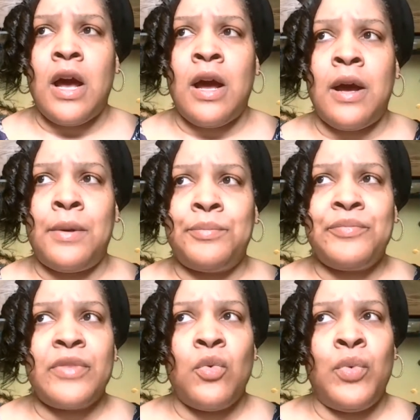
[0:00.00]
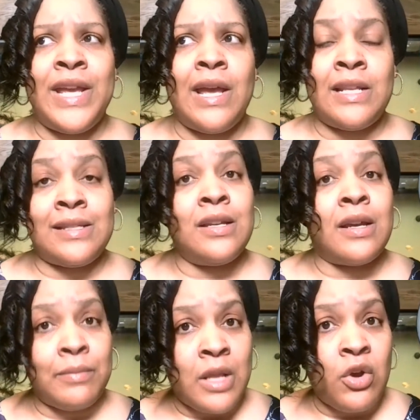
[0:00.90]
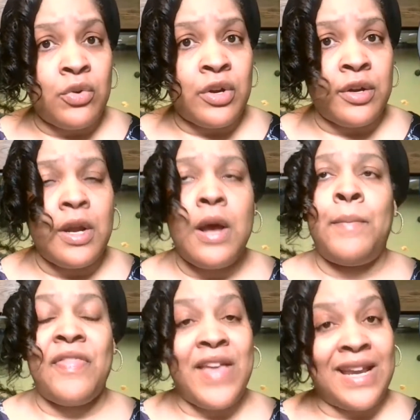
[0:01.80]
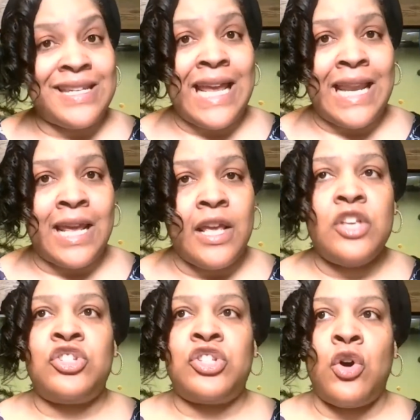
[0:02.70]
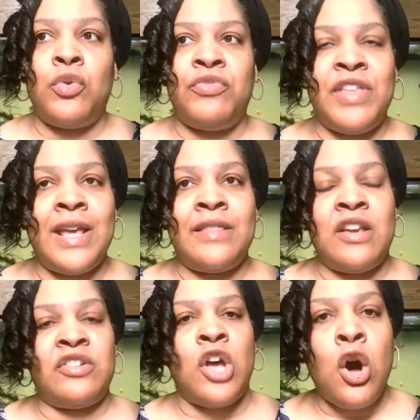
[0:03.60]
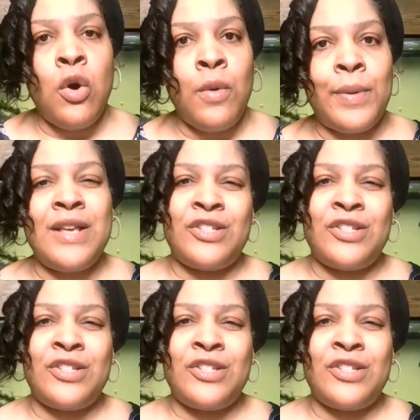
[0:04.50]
it took them longer, but they did it. So then there's hope.